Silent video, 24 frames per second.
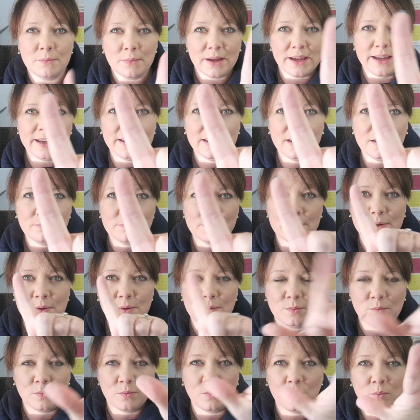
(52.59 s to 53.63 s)
My
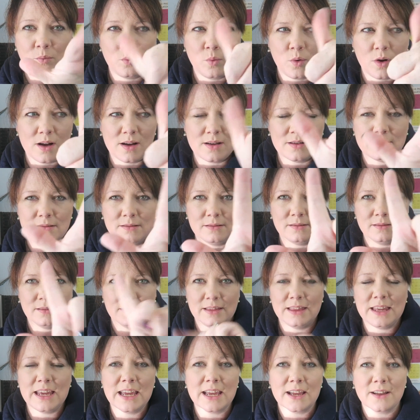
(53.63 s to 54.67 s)
number one
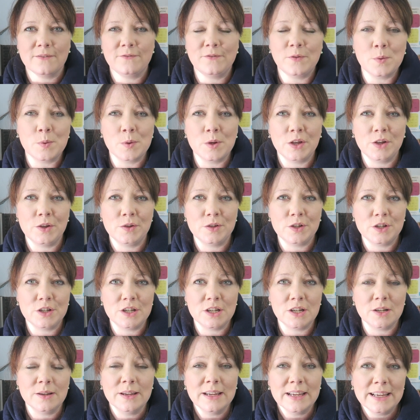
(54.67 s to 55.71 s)
thing for you to
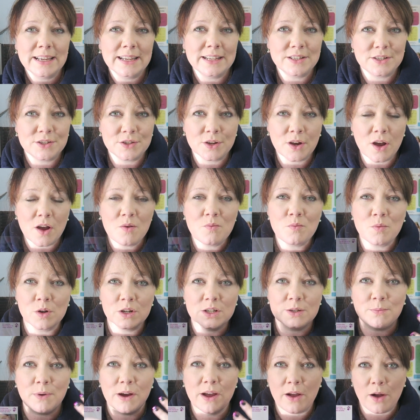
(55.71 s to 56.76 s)
do is to go and
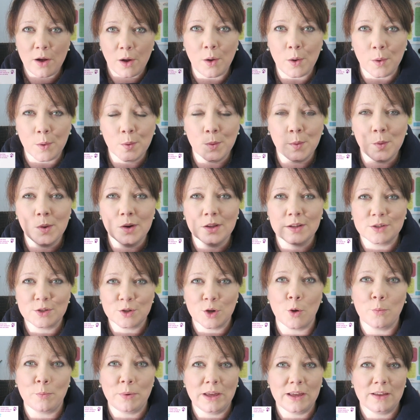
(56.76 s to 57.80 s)
watch my whole
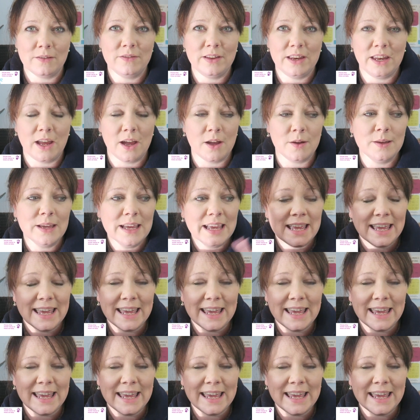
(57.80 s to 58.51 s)
topic video.